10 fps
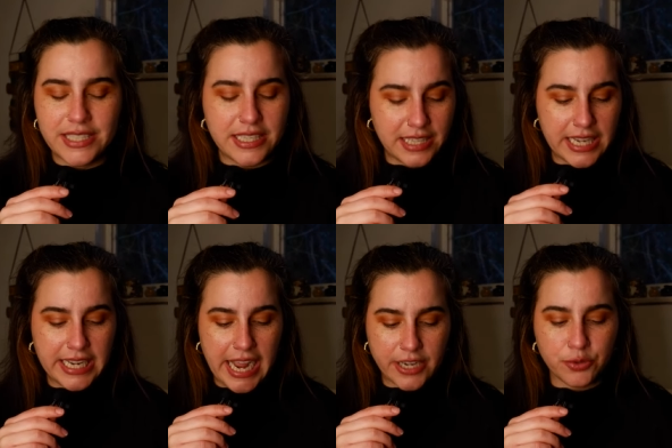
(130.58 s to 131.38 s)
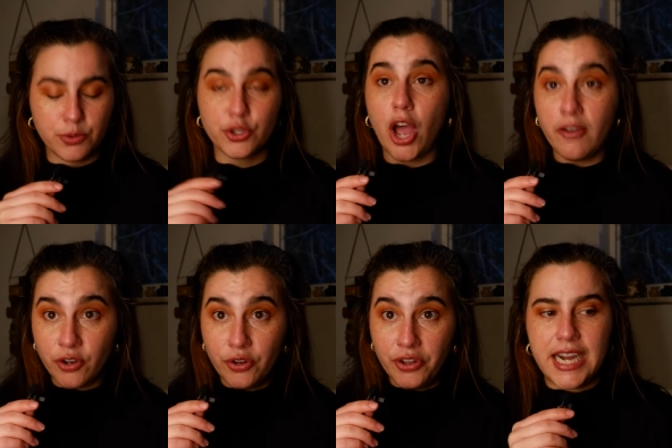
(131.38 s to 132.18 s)
This is like an actual
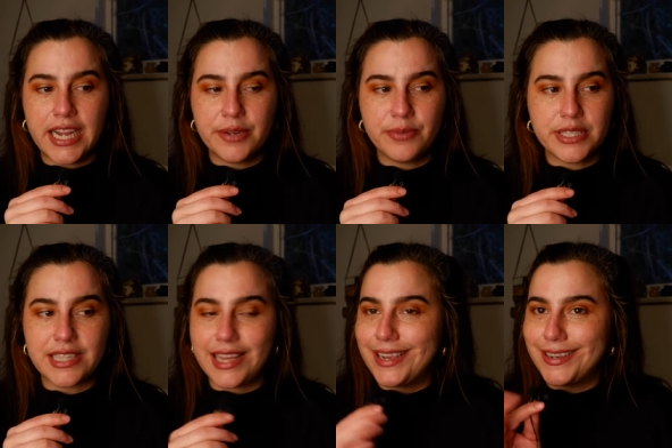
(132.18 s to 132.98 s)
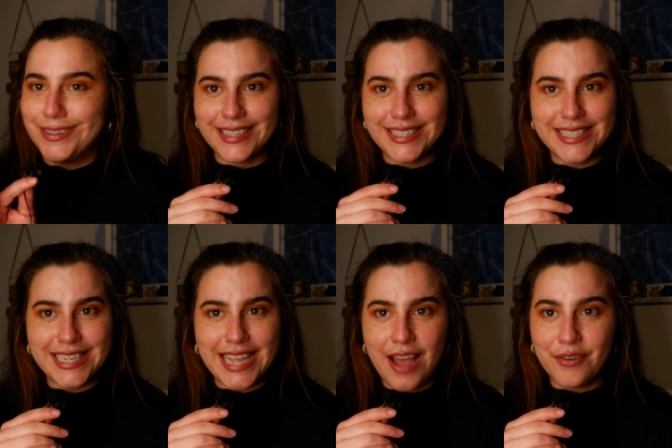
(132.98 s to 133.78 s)
novel. I was like, let's
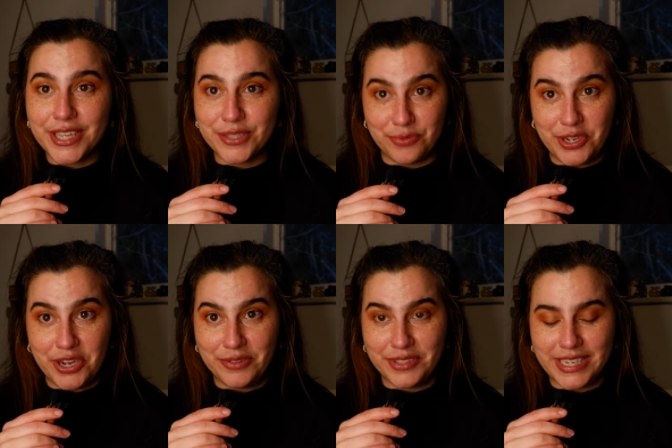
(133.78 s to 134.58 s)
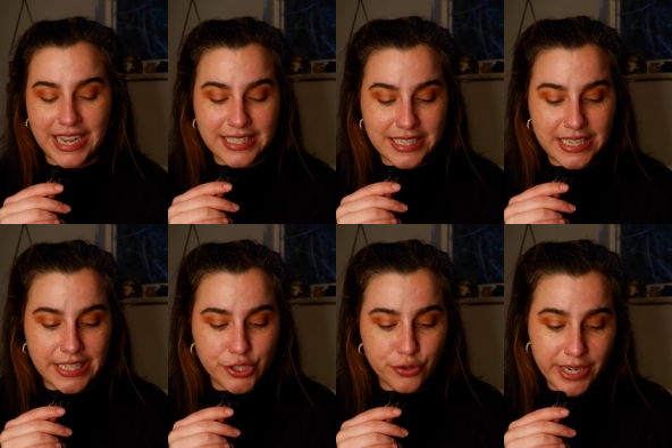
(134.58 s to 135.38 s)
see how this one goes. It has an
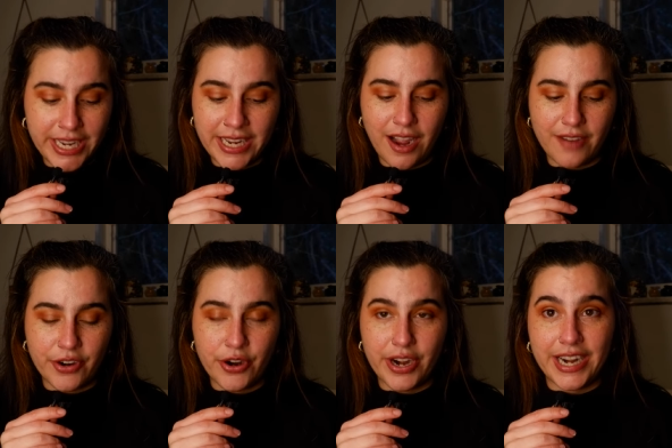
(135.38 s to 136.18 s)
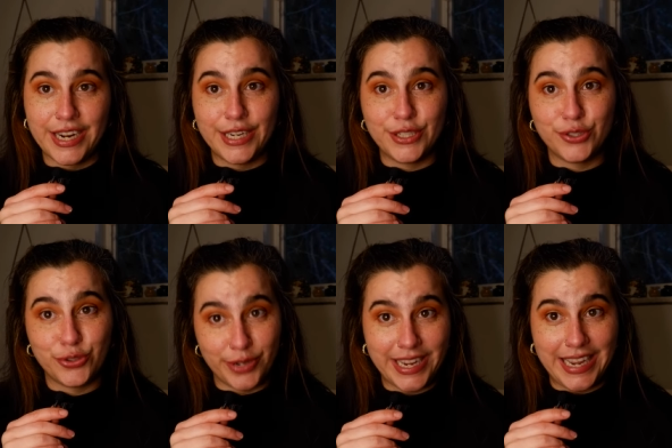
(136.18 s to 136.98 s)
intriguing cover and an
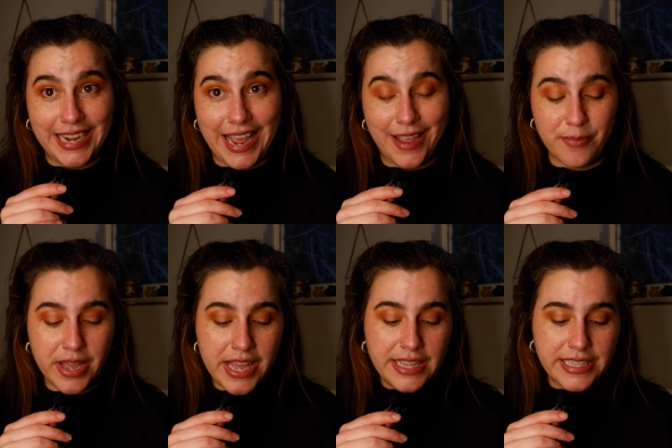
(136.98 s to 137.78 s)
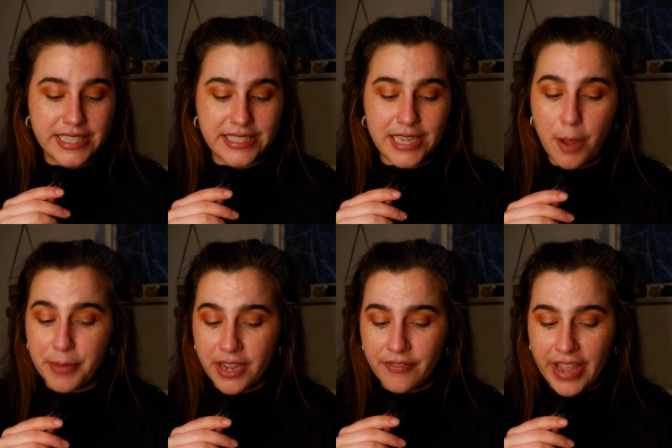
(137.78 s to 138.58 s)
intriguing name. This is
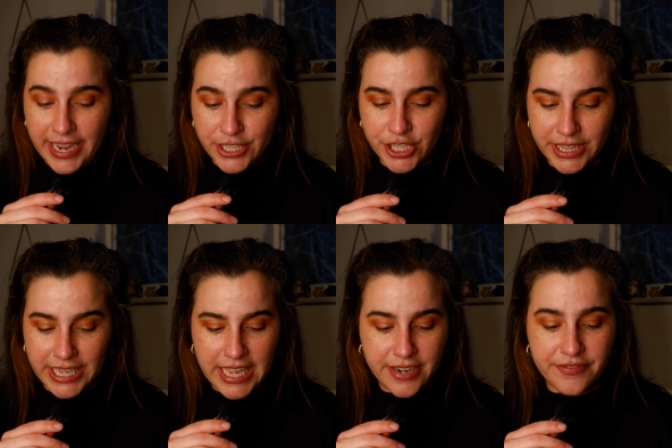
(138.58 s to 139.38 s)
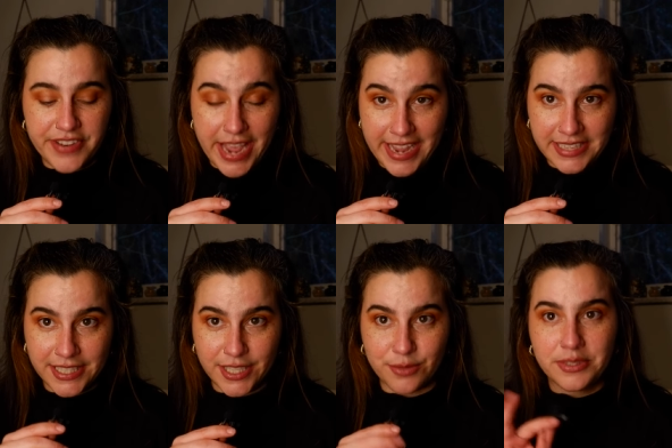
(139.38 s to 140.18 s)
Coming of Age at the End of
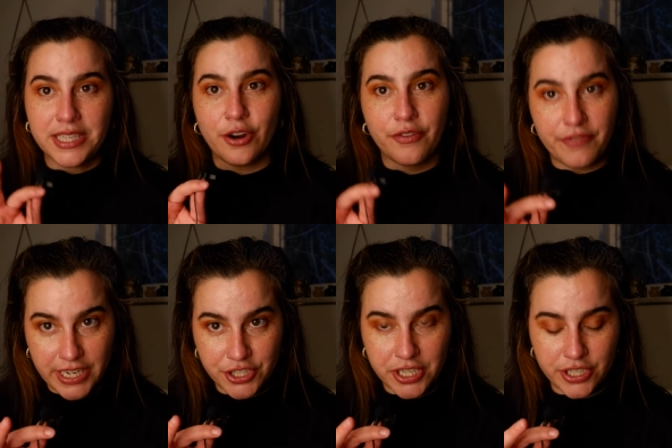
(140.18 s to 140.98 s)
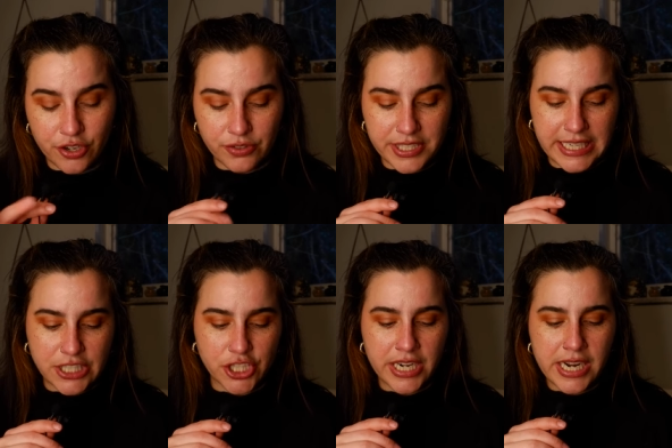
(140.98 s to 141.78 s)
Days. This was in our fiction adult
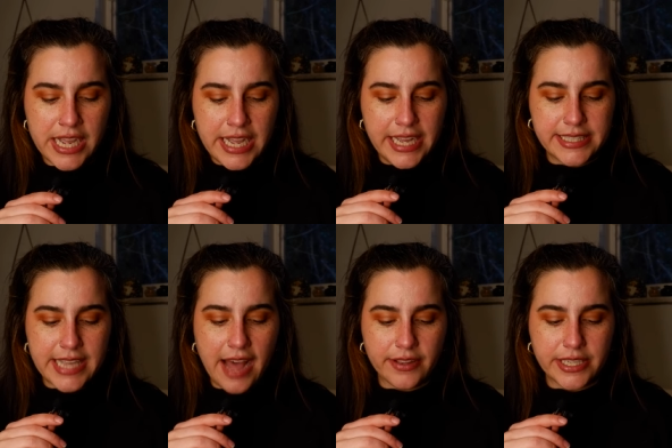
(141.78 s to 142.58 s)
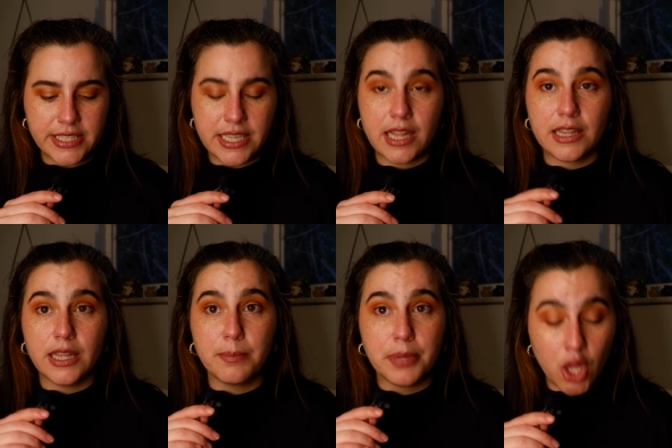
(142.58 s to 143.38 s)
section. It's Alice
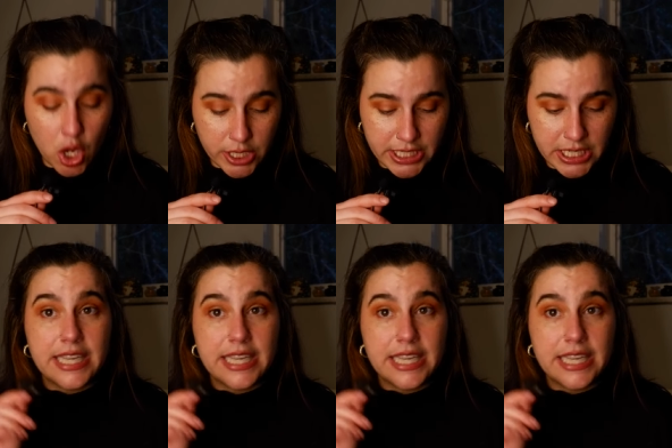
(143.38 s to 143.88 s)
LaPlante.